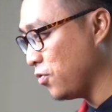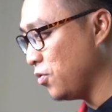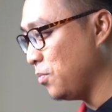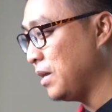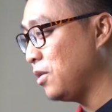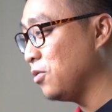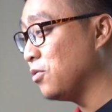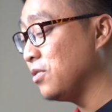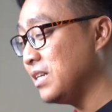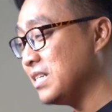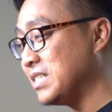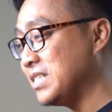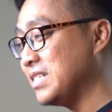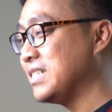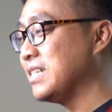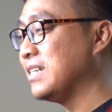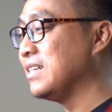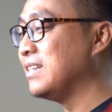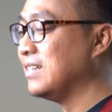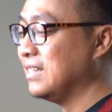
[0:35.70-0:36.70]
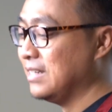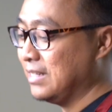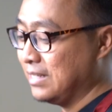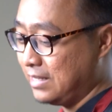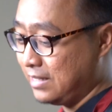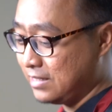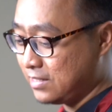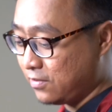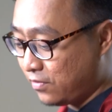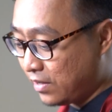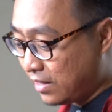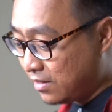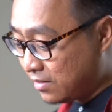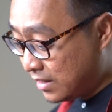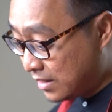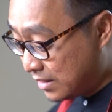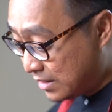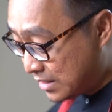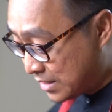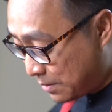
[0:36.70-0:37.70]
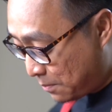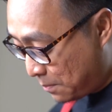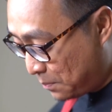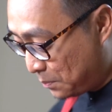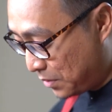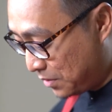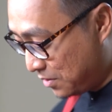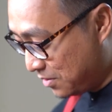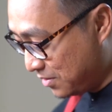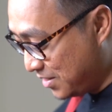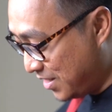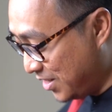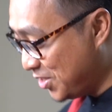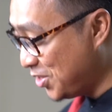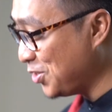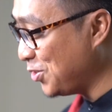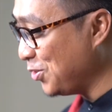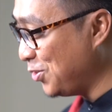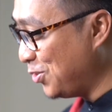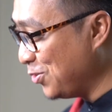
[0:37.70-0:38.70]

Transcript: of you may know this dessert. It's a very simple dish to